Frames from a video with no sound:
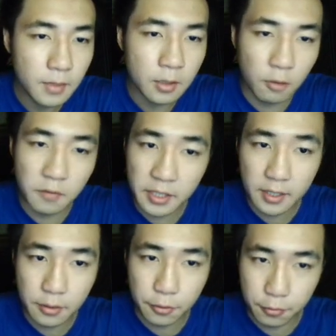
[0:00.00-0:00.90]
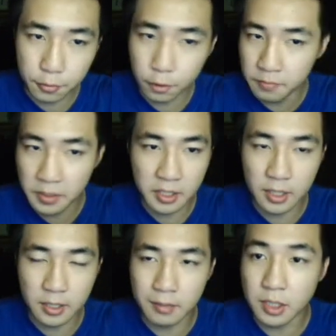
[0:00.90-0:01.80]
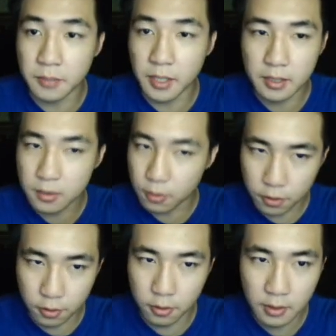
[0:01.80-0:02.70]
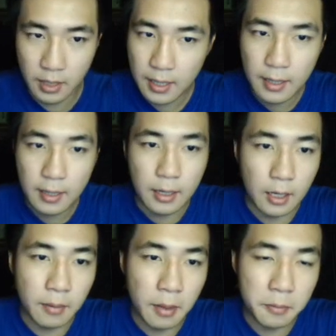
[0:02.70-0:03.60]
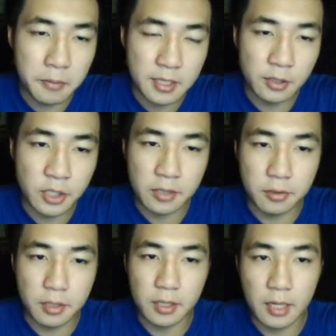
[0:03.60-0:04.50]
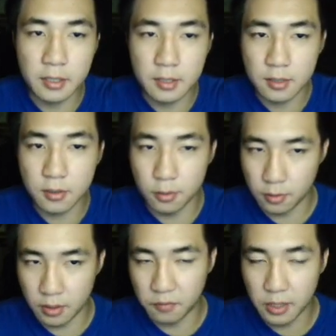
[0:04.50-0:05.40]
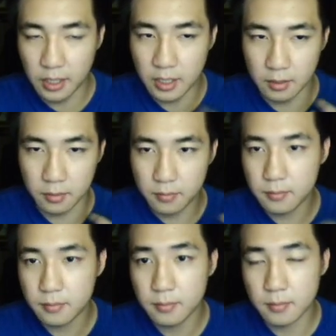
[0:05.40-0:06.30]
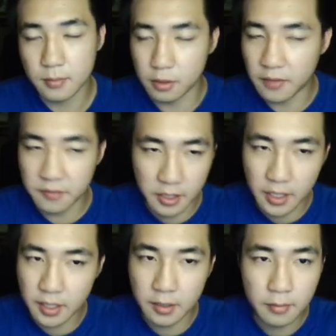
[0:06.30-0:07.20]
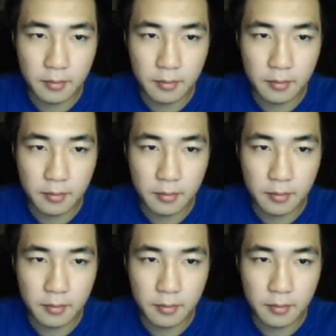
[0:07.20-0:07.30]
Over here you don't mitigate damage, but it's also 100% chance to get targeted, so if you get hit, you'll definitely get hit.